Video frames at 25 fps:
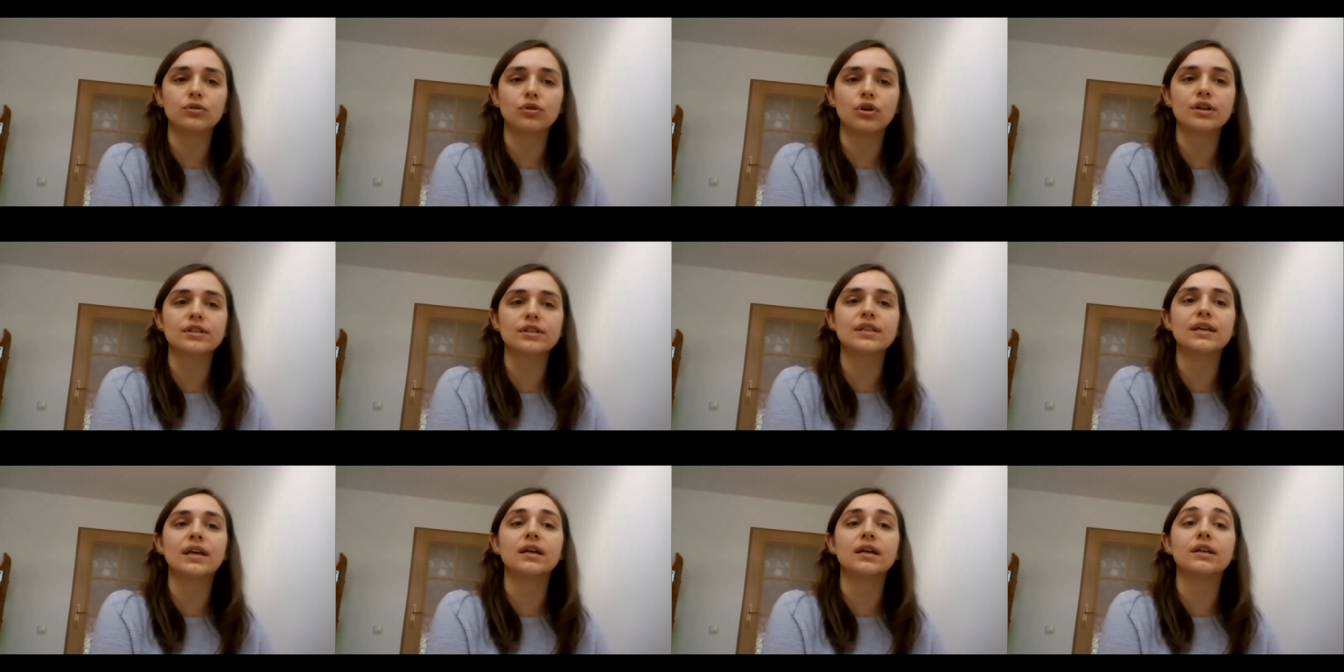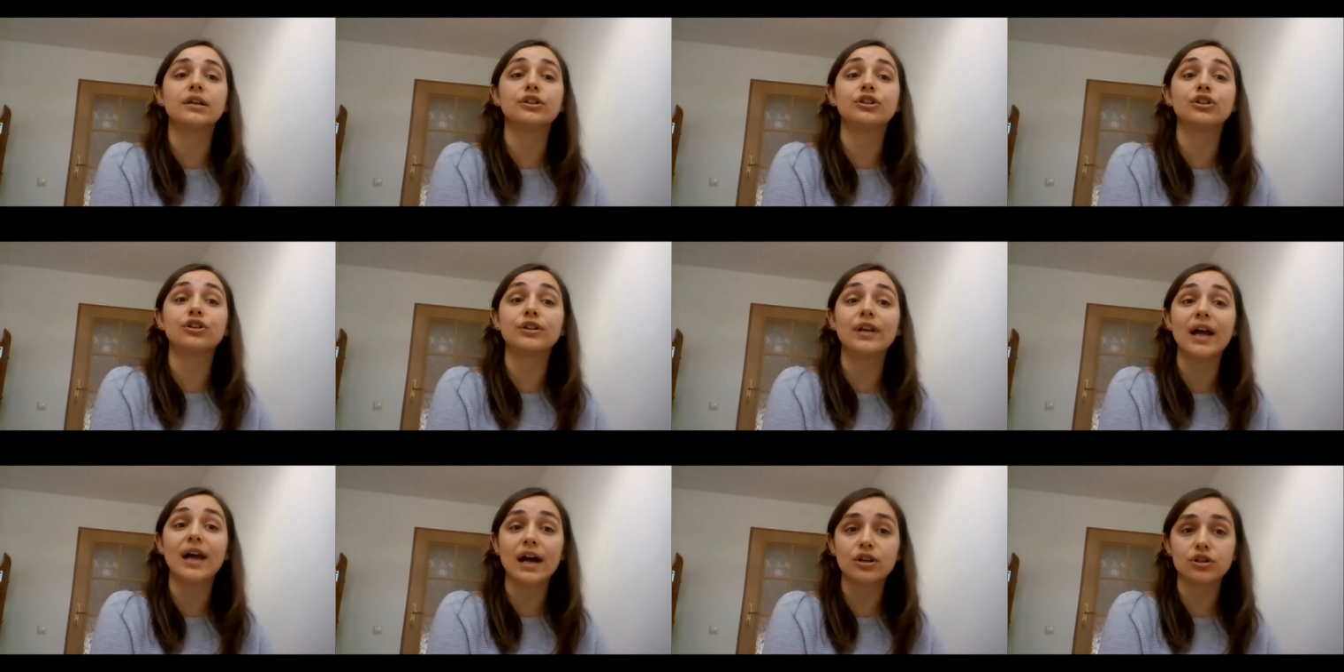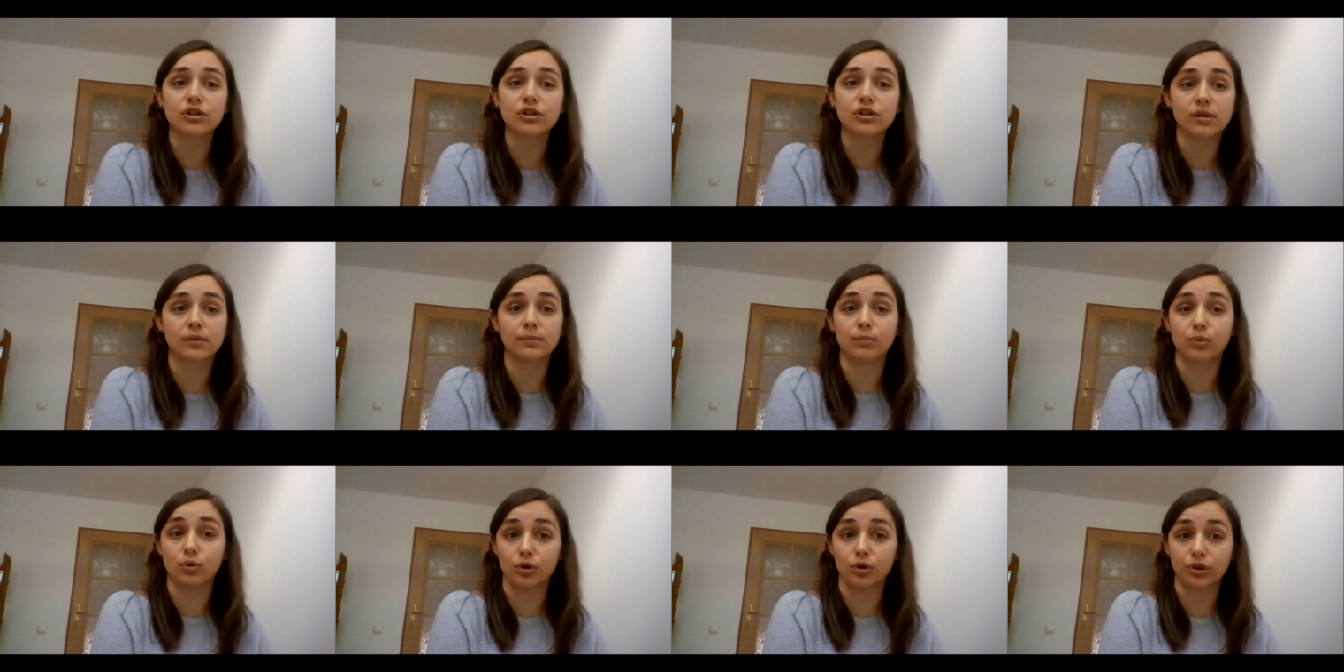crossing an
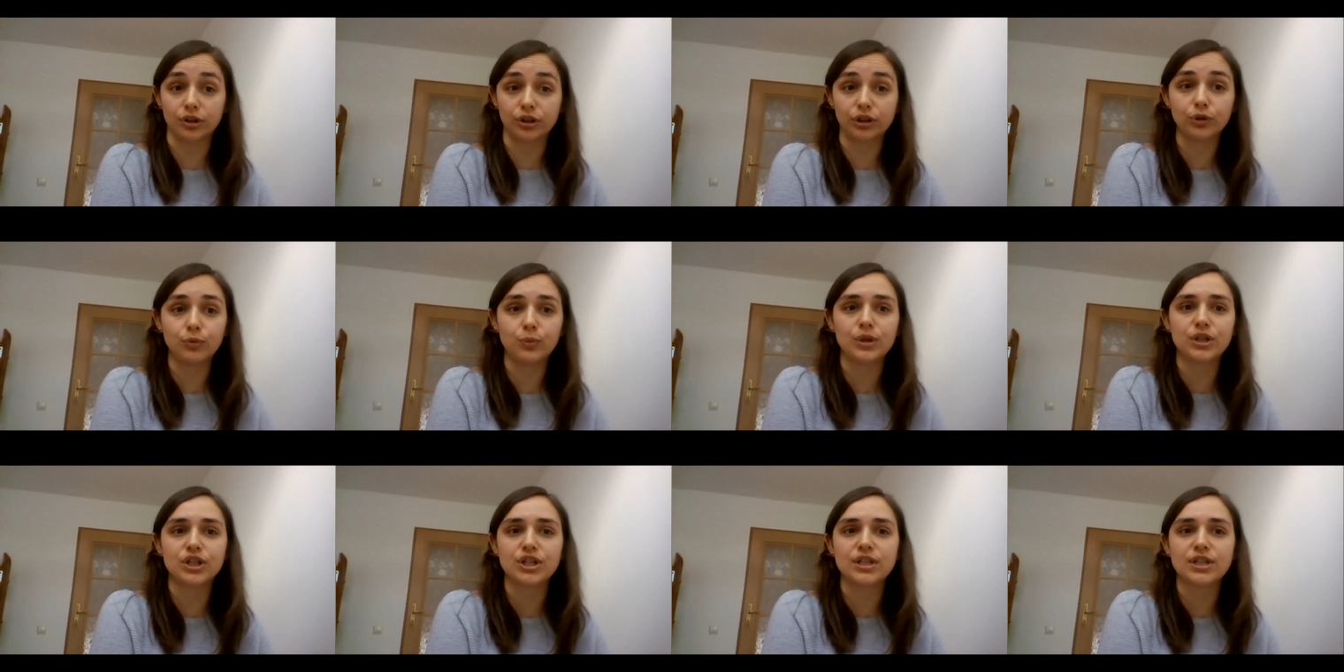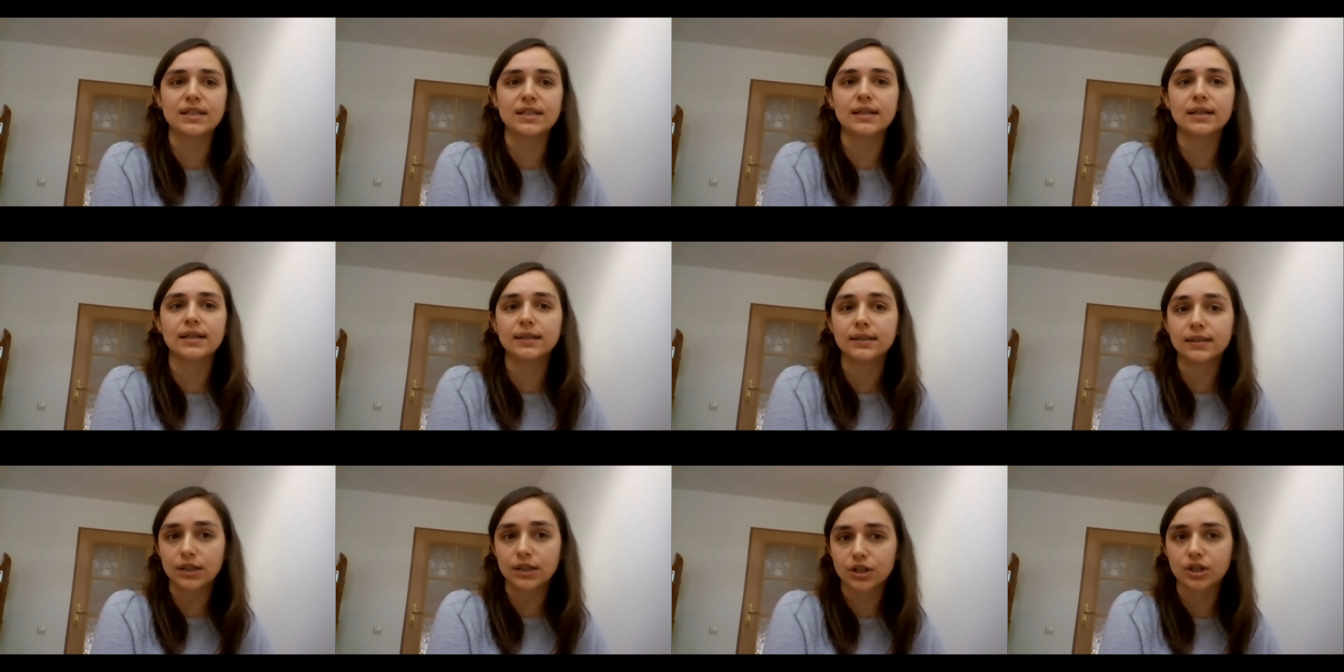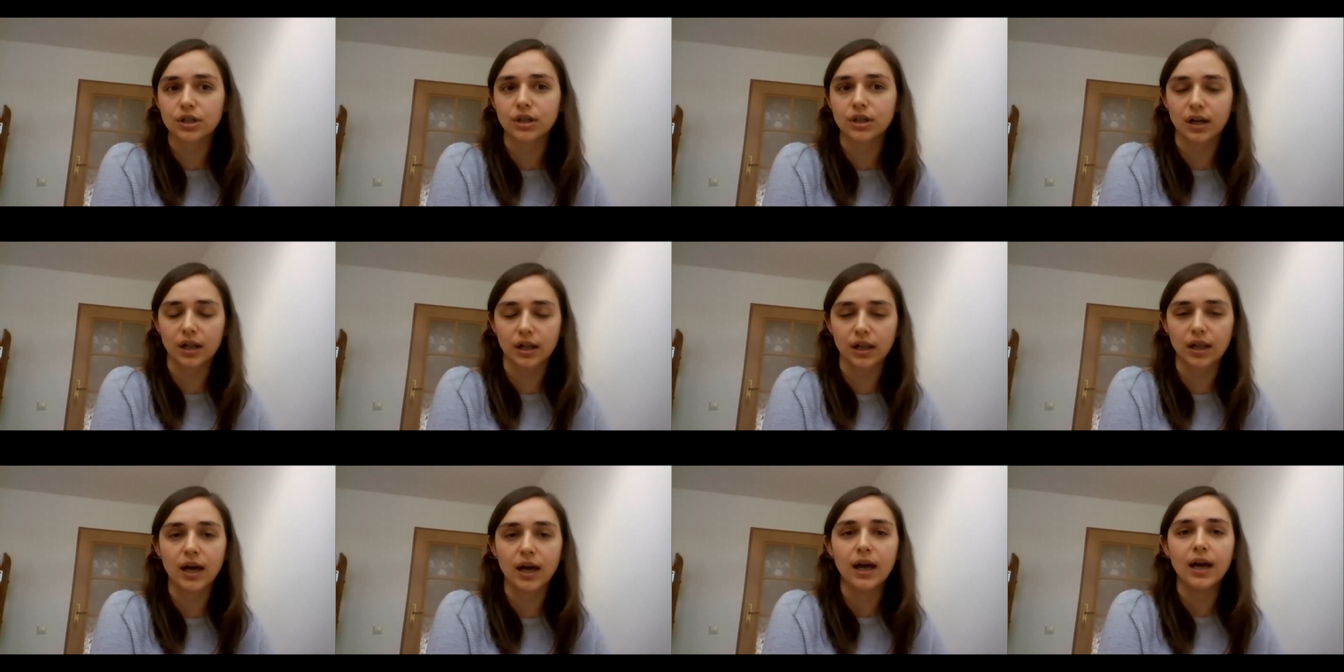international border, which is an
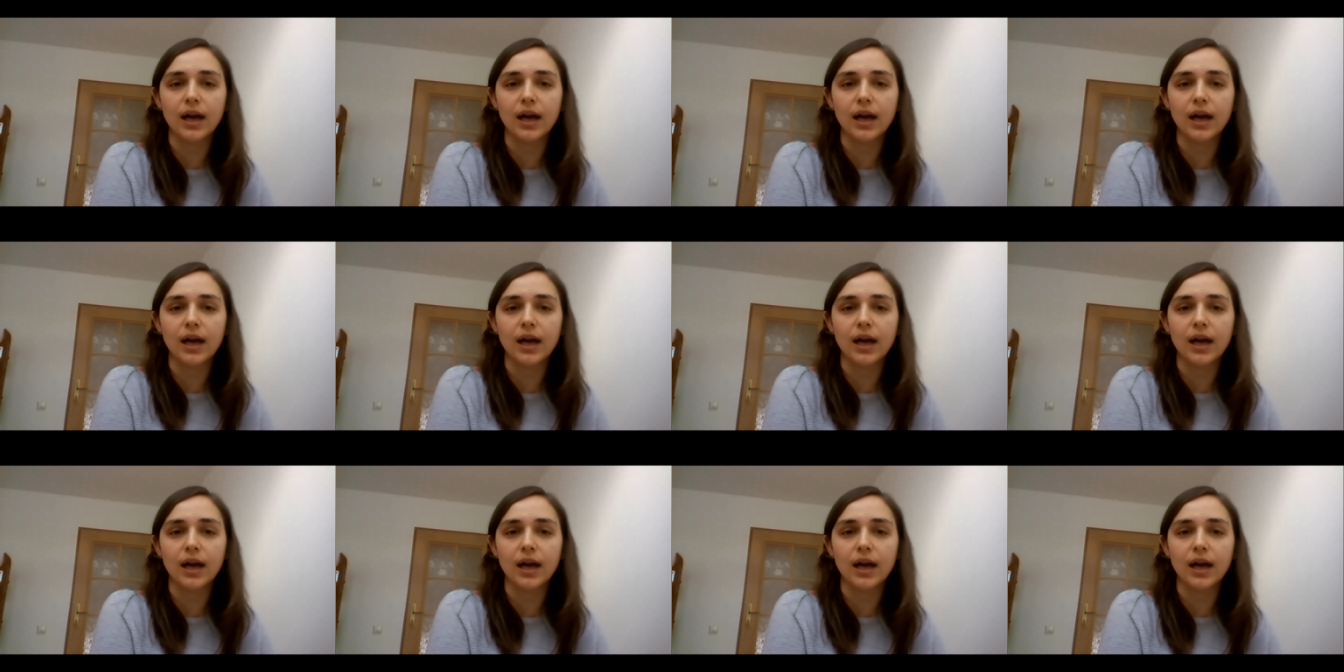additional